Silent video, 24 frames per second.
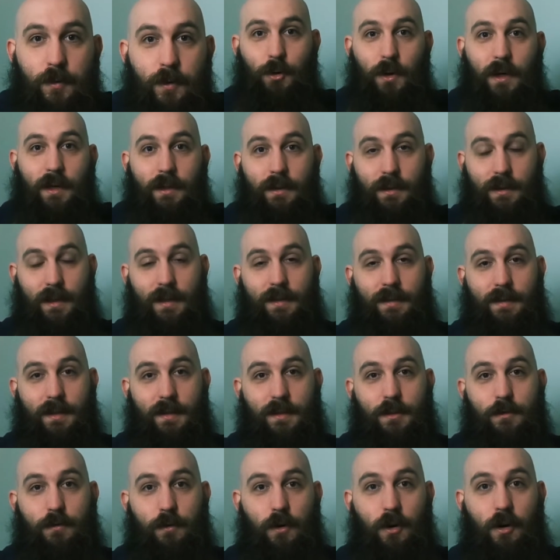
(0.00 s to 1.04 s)
So I did
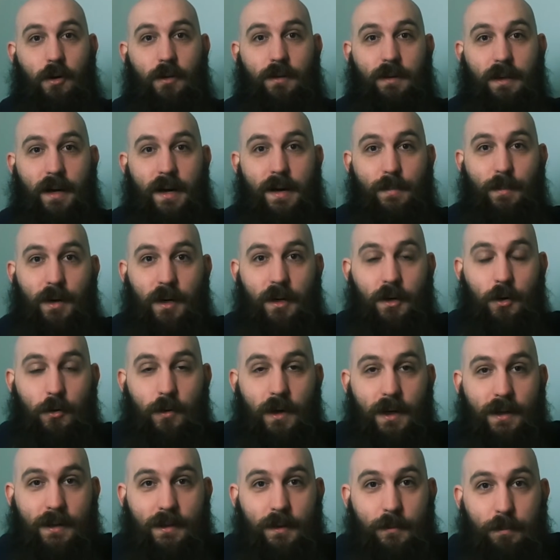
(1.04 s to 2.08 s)
this for a long time. I
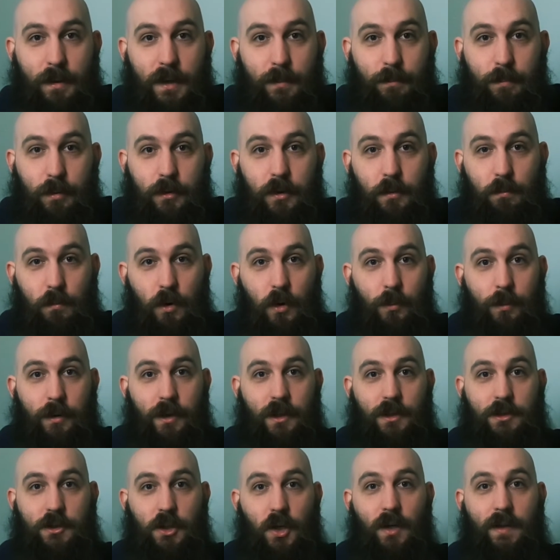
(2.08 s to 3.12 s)
corrected people the moment
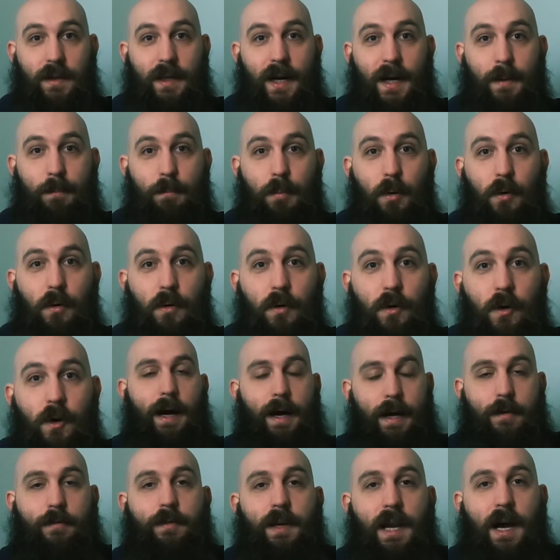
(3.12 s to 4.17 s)
they saw a typo.
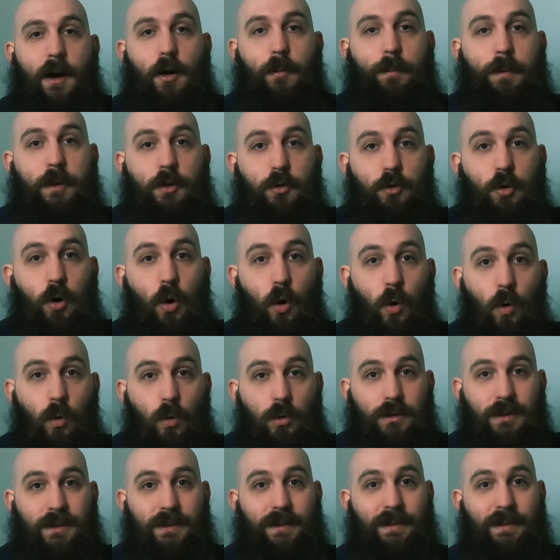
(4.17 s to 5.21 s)
I have now been told